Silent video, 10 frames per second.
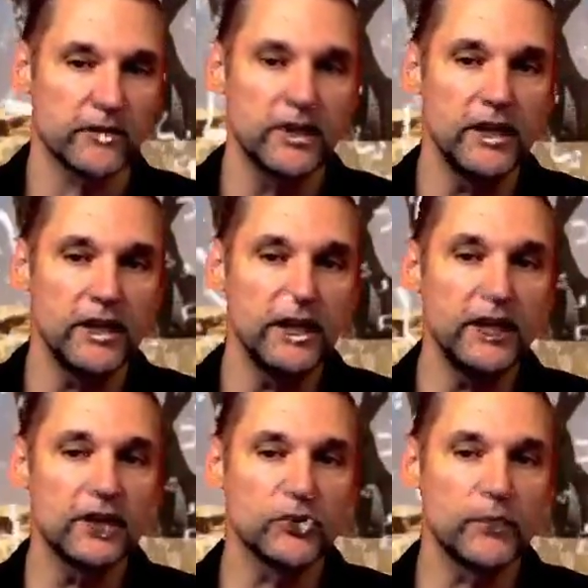So we
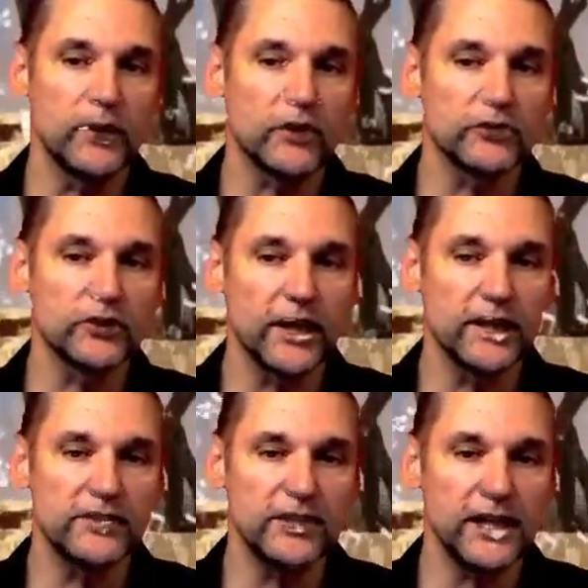also note that
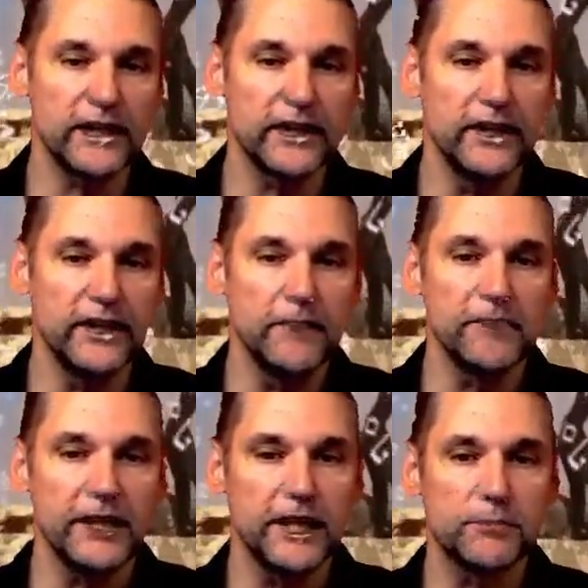Isaiah is
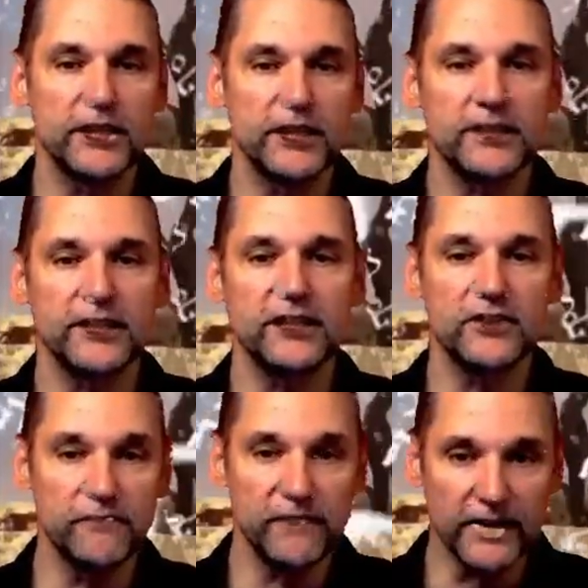predicting these
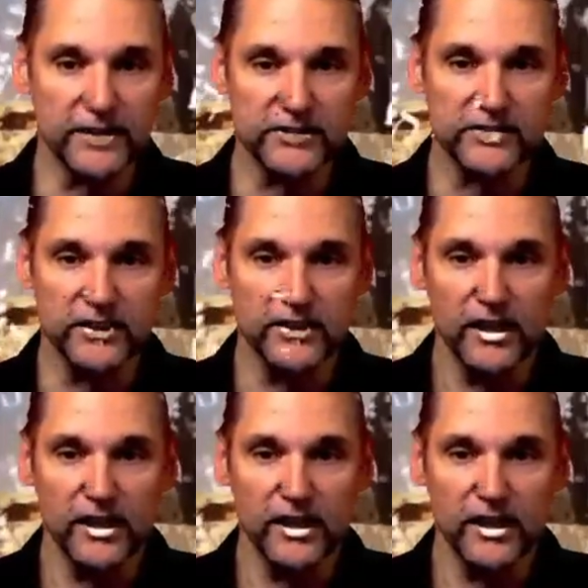events of King